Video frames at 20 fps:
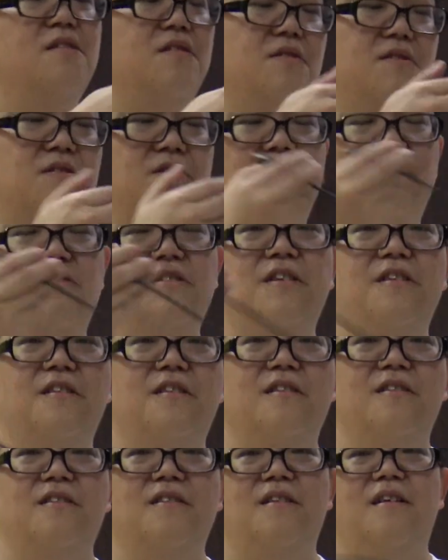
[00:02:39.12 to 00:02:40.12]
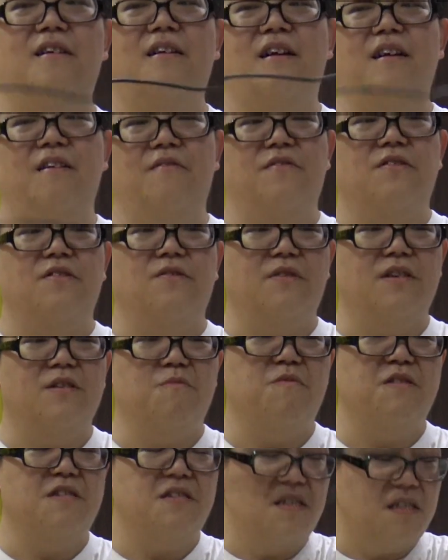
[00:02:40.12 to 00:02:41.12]
So here I have a
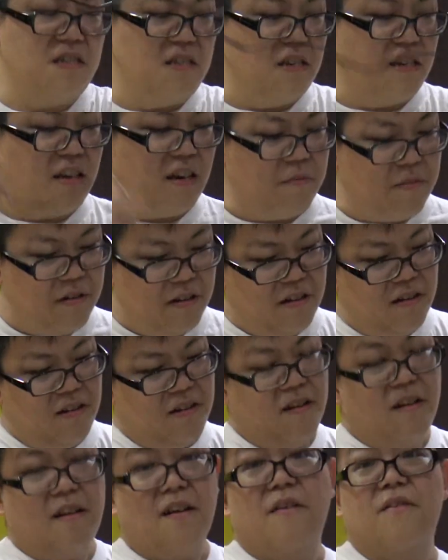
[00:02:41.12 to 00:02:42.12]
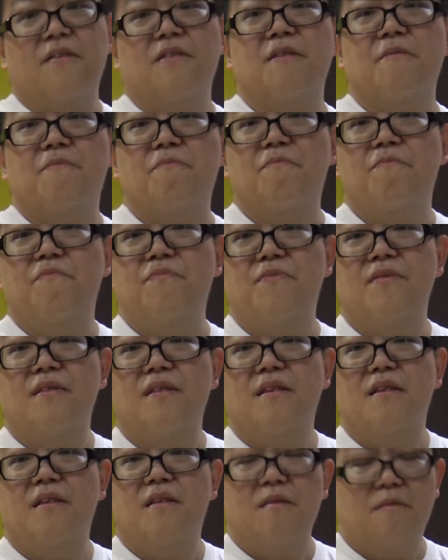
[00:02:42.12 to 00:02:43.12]
USB-C cable. I'm gonna
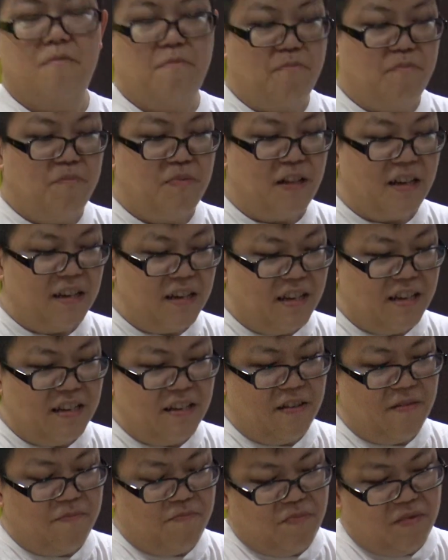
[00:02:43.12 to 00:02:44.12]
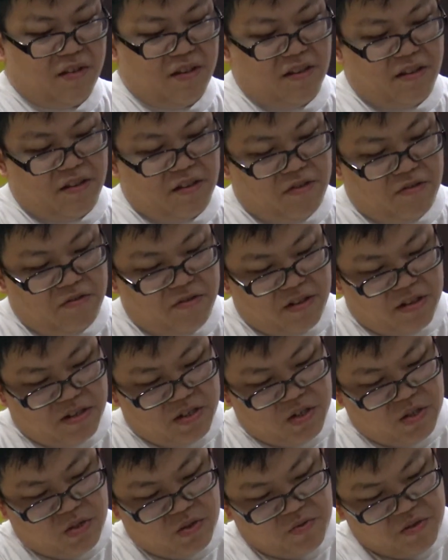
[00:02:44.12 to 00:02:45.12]
plug it into the
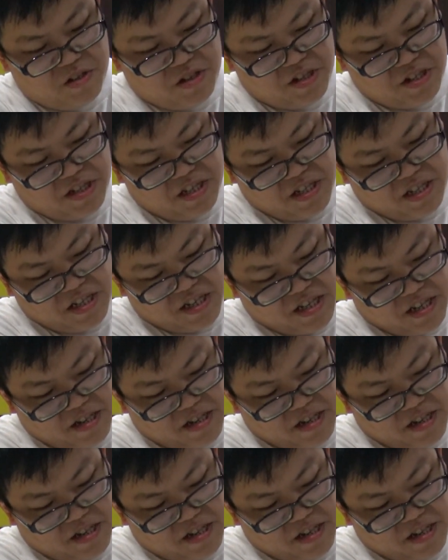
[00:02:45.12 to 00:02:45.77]
switches